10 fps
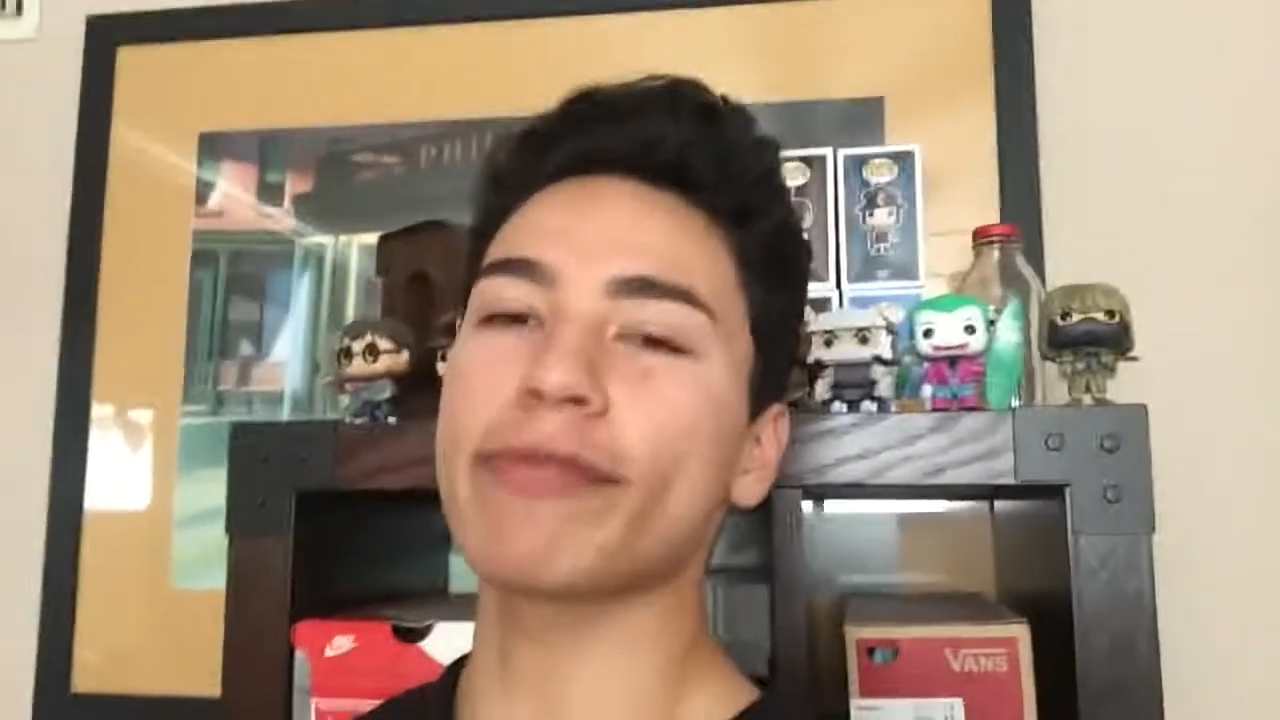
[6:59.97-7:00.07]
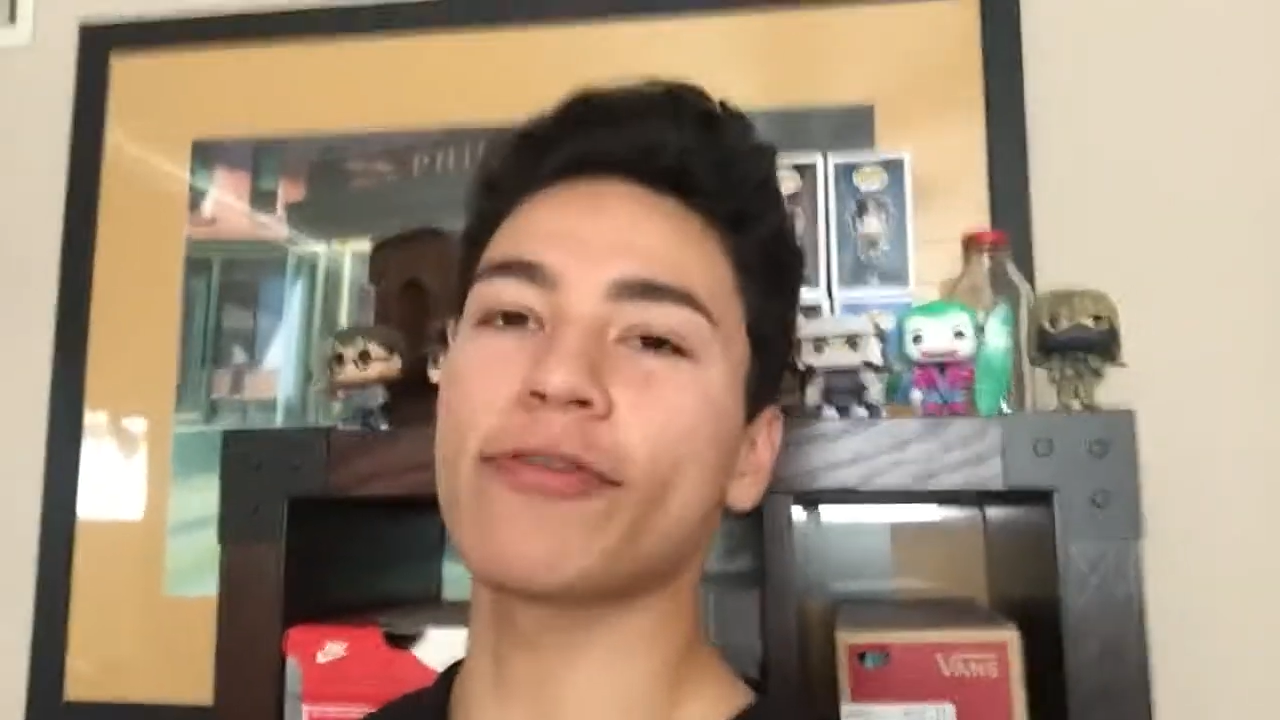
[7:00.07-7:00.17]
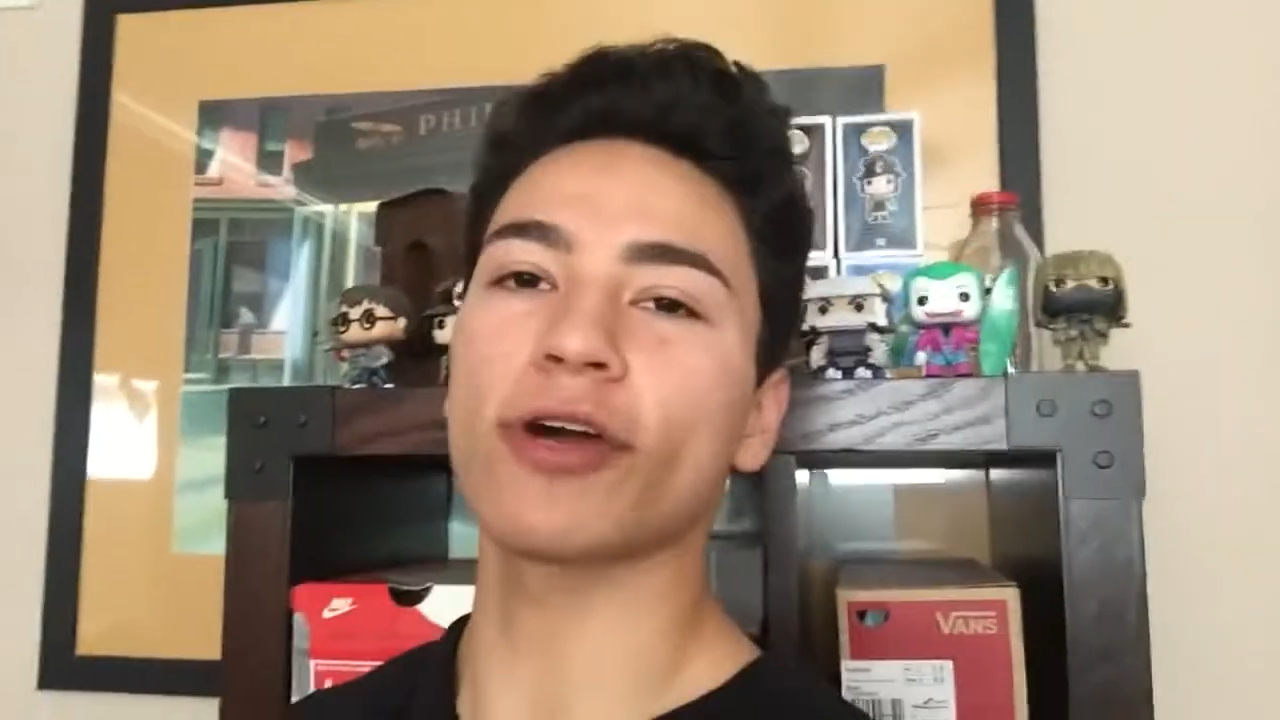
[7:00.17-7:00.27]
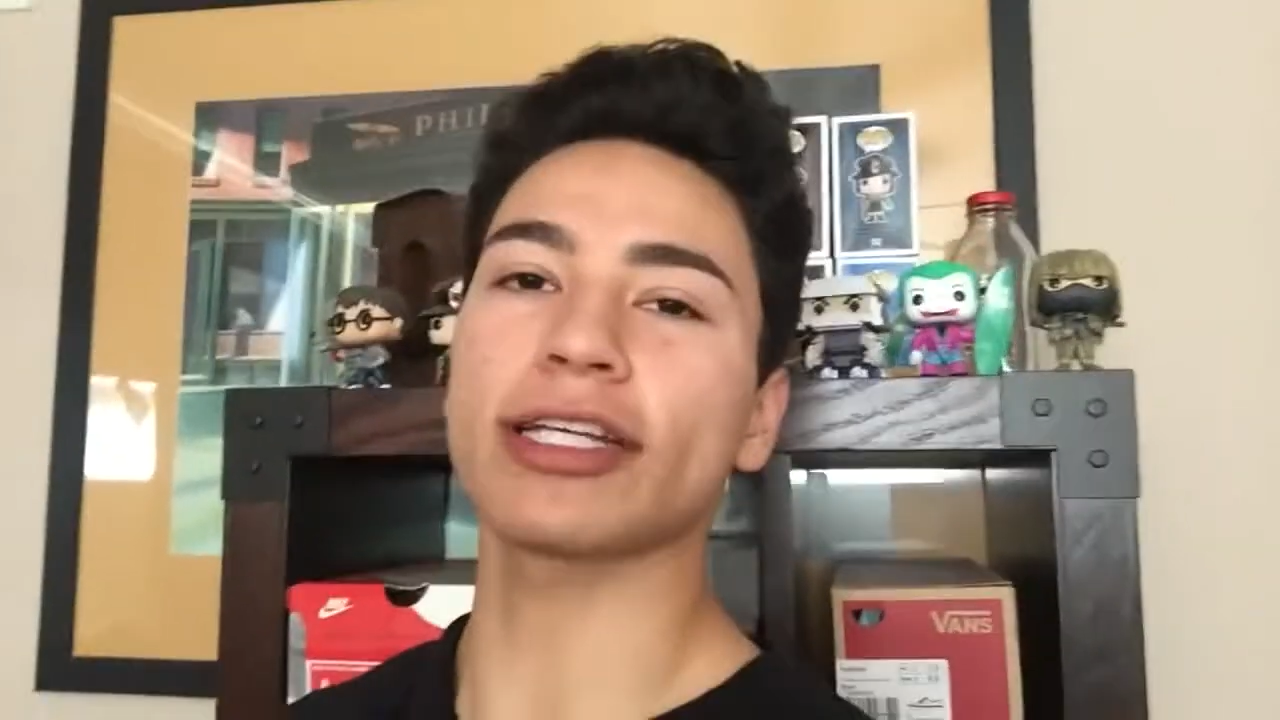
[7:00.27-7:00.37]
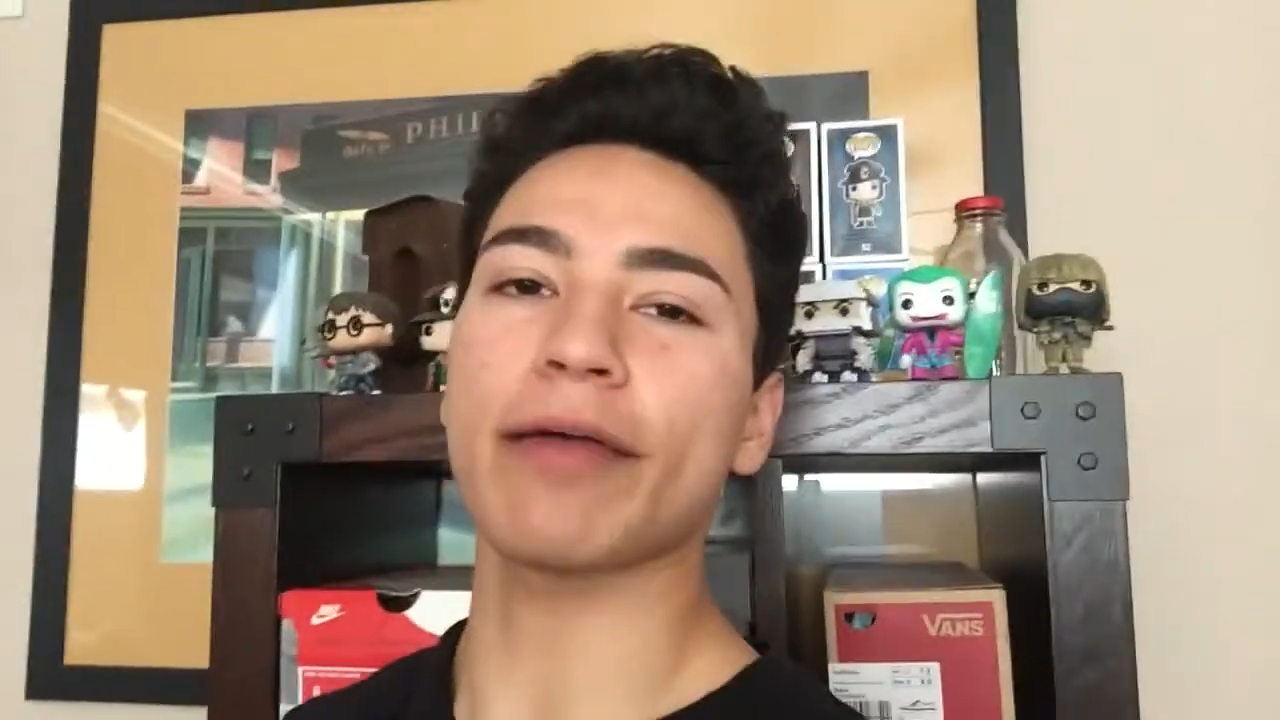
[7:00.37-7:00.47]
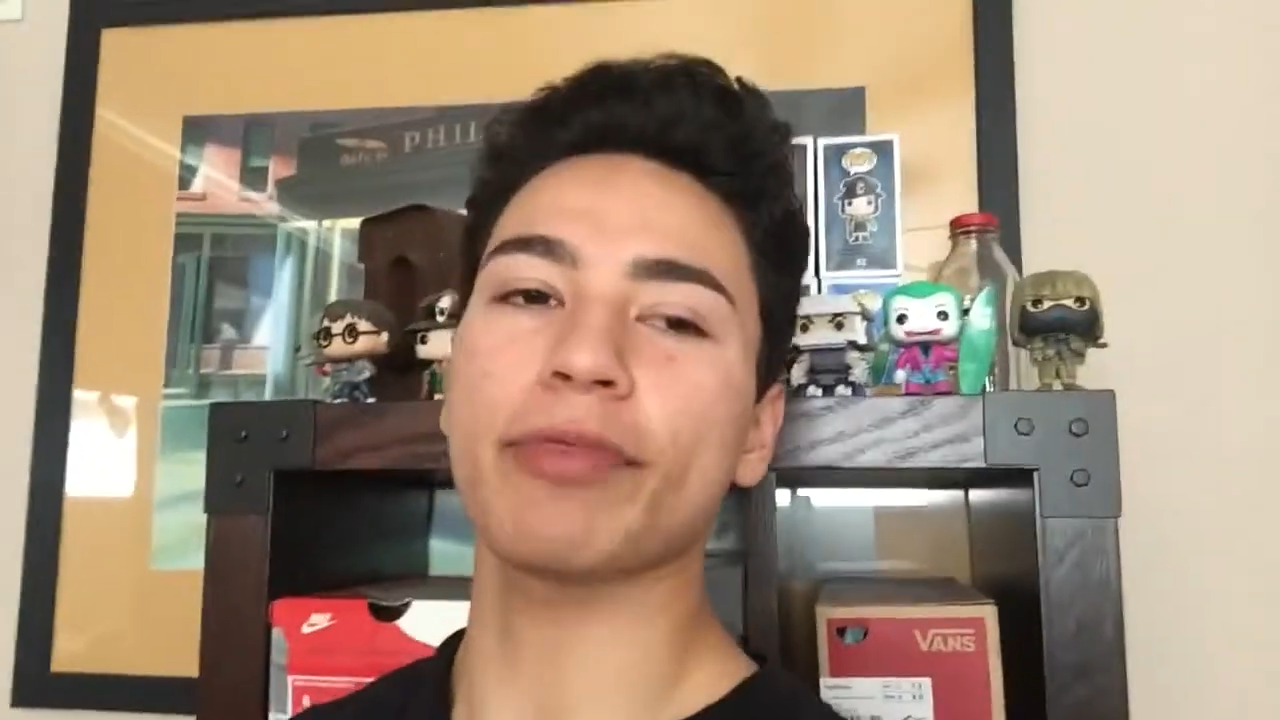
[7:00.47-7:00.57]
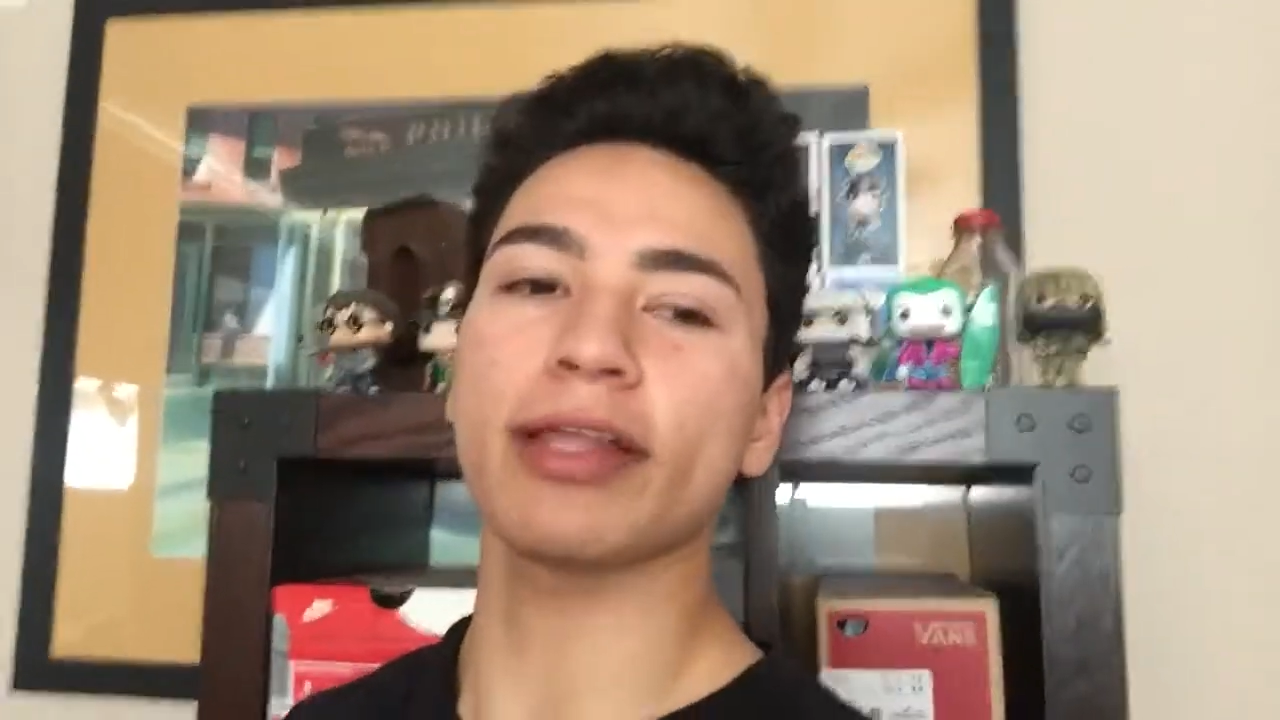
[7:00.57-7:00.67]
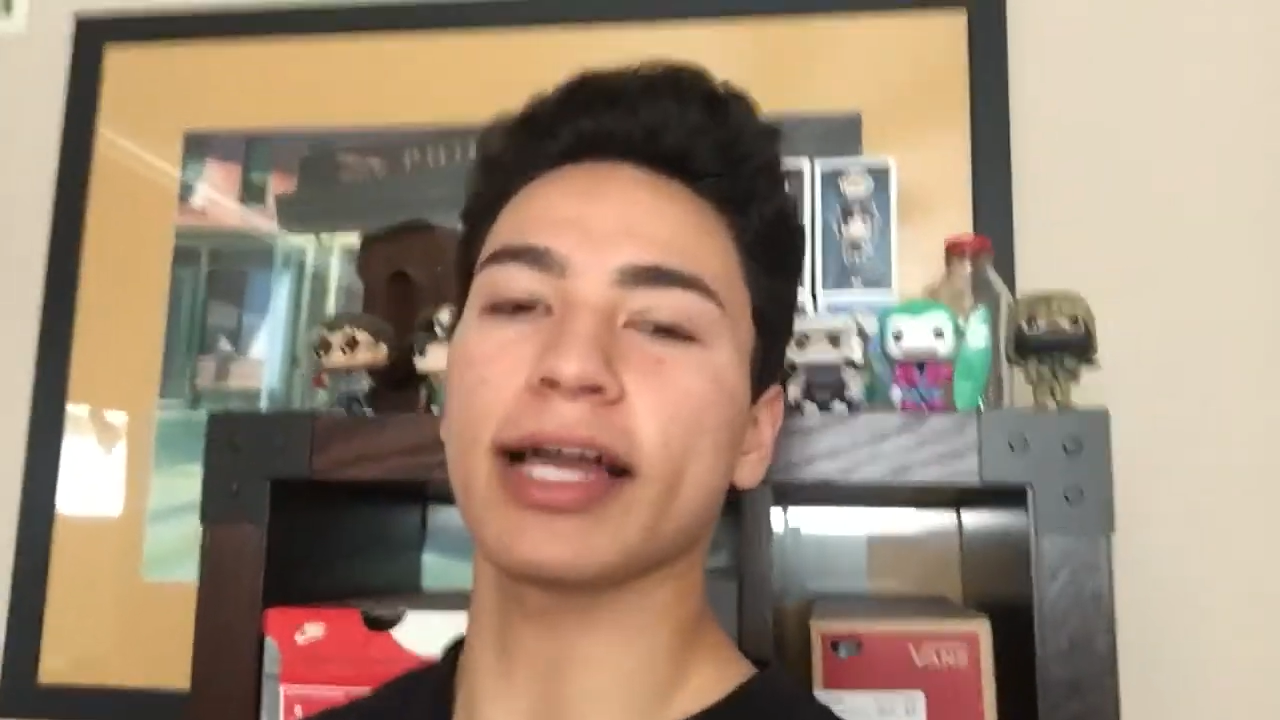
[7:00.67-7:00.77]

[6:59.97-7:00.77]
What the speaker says: before type thing,